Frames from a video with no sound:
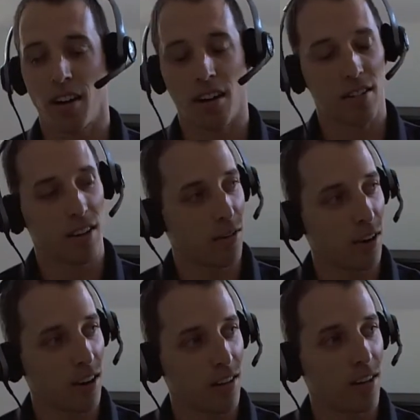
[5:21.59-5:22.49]
And I was like,
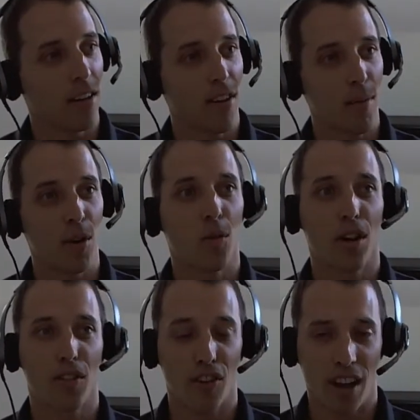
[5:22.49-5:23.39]
well, if I'm going to
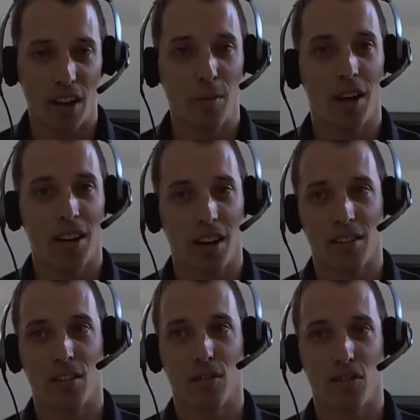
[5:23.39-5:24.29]
work for anybody else
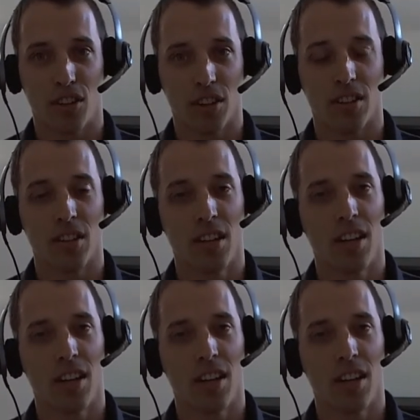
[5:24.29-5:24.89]
in the field,